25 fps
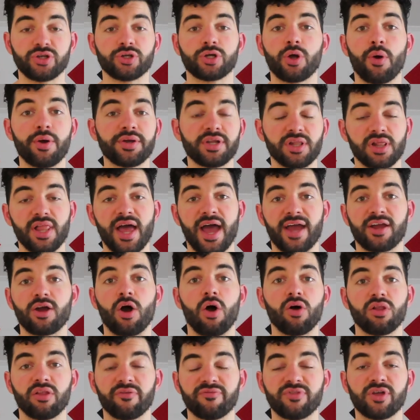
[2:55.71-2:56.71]
You're going to lack
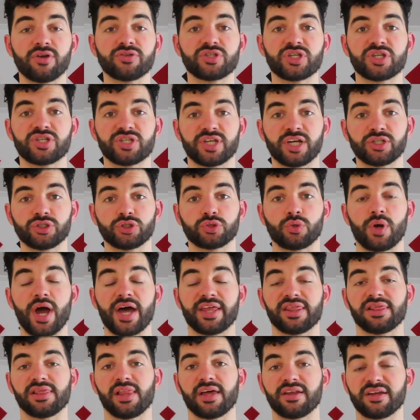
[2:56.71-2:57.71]
all of those essential
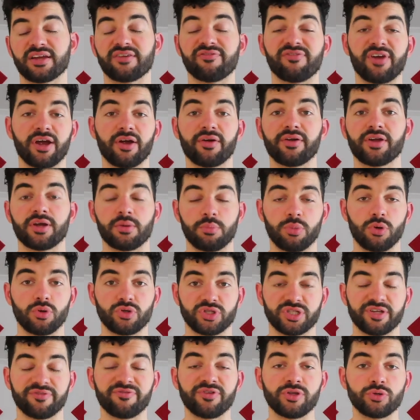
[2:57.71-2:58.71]
athletic
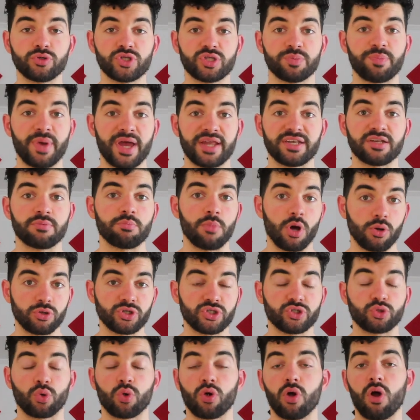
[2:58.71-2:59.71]
variables if you spend
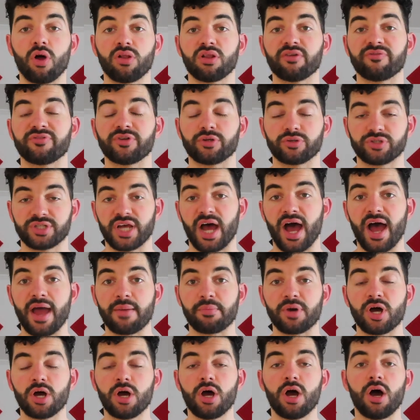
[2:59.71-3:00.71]
most or all of your
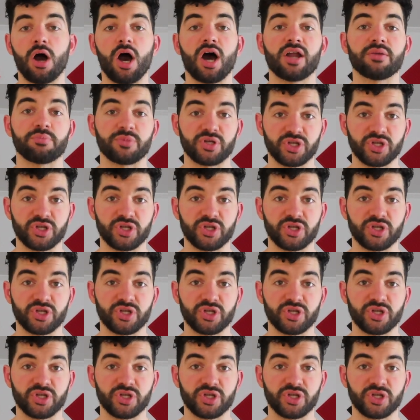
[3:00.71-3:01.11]
time on